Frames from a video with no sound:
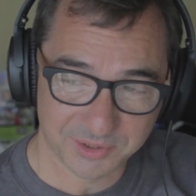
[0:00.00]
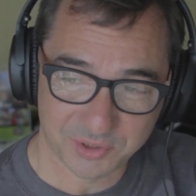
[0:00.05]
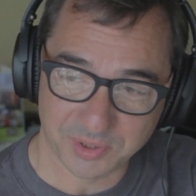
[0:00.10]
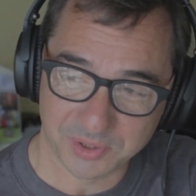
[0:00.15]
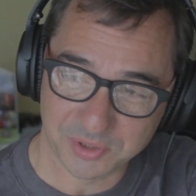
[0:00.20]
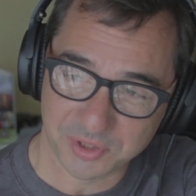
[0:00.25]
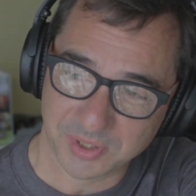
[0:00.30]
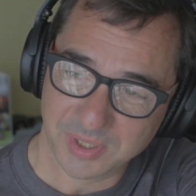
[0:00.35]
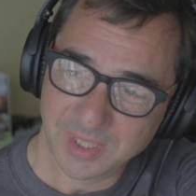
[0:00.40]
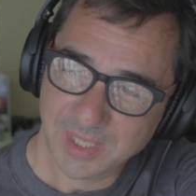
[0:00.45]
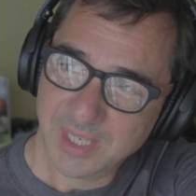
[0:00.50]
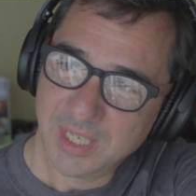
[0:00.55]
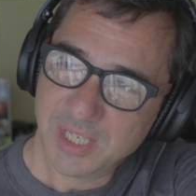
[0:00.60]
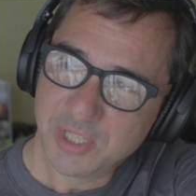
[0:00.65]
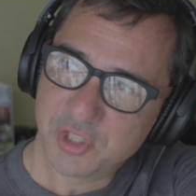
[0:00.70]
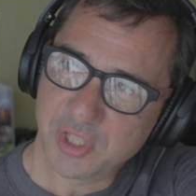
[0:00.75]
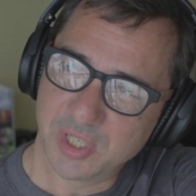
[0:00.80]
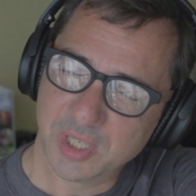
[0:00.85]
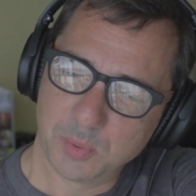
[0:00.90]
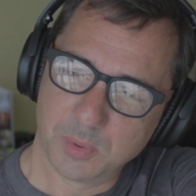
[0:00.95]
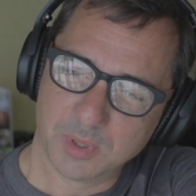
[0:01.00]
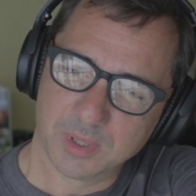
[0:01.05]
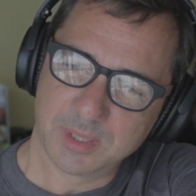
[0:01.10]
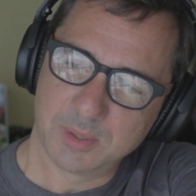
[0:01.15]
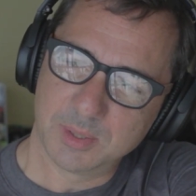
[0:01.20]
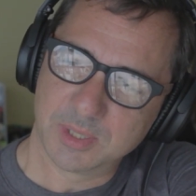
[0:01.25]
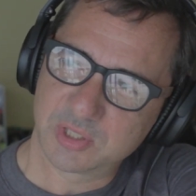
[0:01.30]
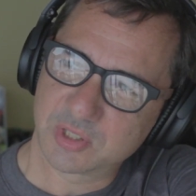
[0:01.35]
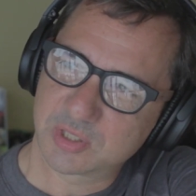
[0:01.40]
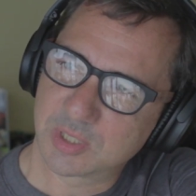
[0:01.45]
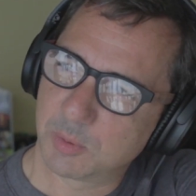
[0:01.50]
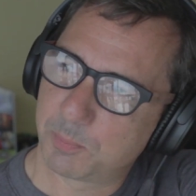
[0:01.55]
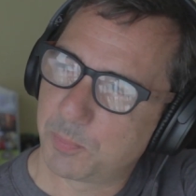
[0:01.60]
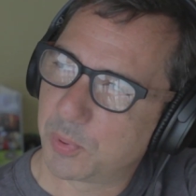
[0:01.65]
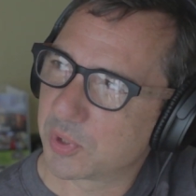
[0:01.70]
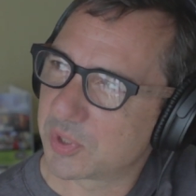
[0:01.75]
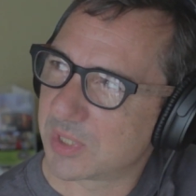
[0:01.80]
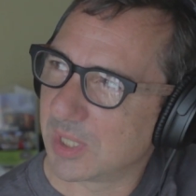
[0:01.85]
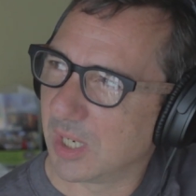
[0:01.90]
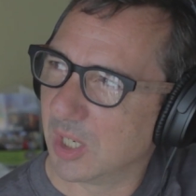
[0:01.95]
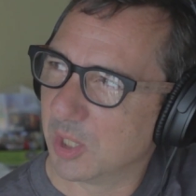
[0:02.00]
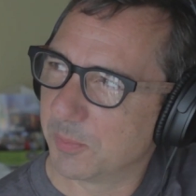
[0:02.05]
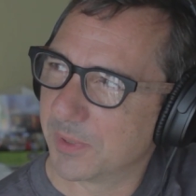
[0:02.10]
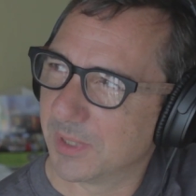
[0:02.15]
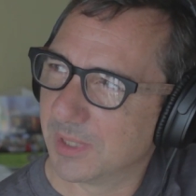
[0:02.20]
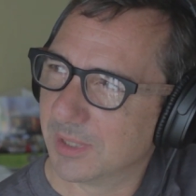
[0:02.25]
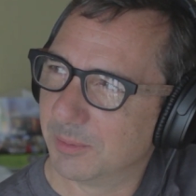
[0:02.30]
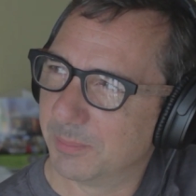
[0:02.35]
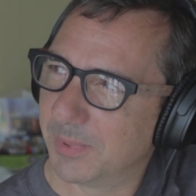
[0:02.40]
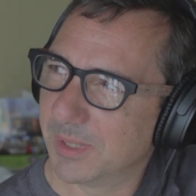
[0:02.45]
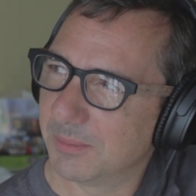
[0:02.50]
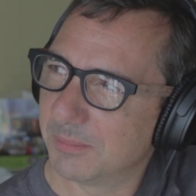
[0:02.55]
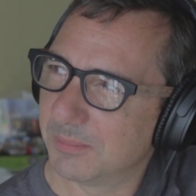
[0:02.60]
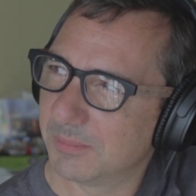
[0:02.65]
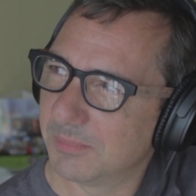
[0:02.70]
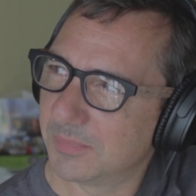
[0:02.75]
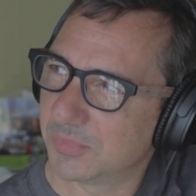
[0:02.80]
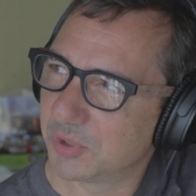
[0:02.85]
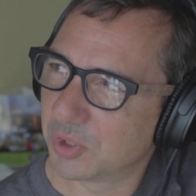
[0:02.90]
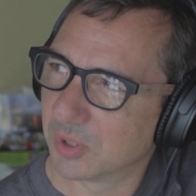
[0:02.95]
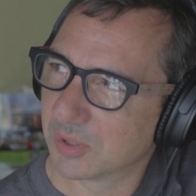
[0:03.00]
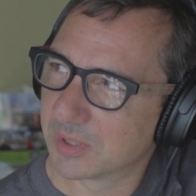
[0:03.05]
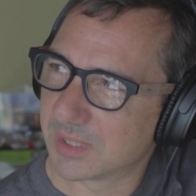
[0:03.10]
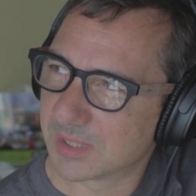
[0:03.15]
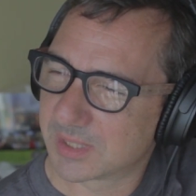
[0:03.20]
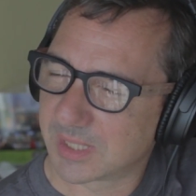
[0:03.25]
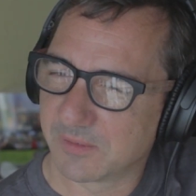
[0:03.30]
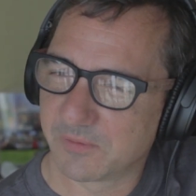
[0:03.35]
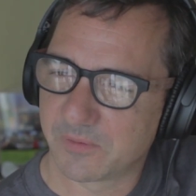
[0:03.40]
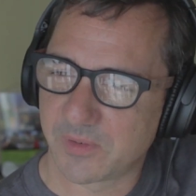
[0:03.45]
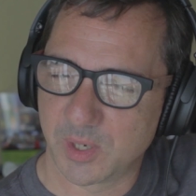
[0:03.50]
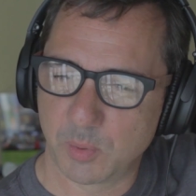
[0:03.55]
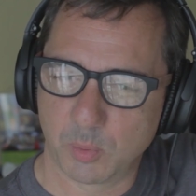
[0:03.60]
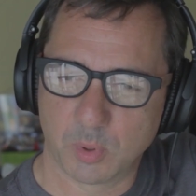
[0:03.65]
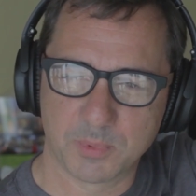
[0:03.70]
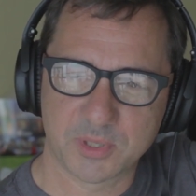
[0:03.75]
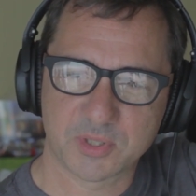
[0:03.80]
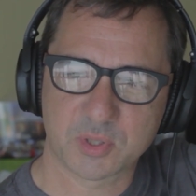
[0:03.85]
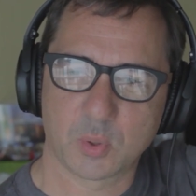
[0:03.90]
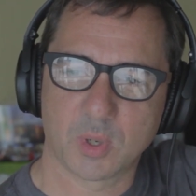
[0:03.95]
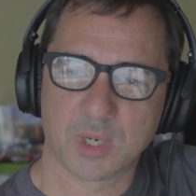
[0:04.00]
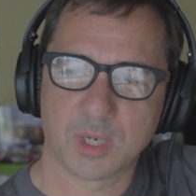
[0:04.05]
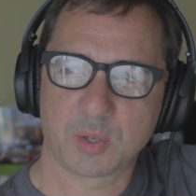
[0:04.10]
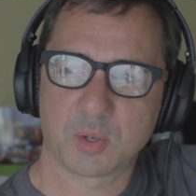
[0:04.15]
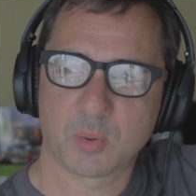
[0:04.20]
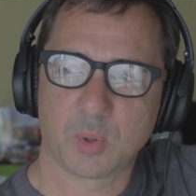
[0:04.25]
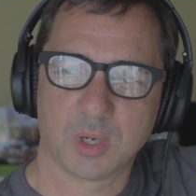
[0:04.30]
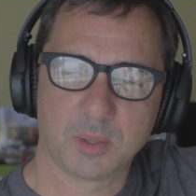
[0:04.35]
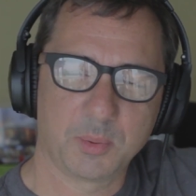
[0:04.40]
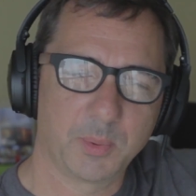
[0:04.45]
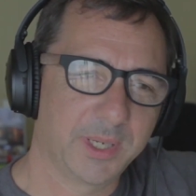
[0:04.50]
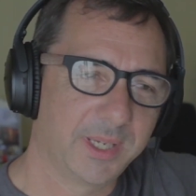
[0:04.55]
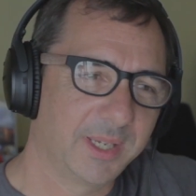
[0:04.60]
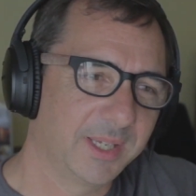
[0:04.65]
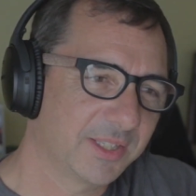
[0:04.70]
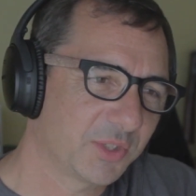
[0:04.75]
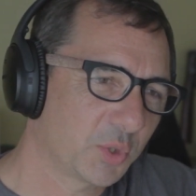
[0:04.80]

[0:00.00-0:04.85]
truncheon. Do you know what? It's just going to push that open a little bit, John, because it's getting very warm. It's quite weird.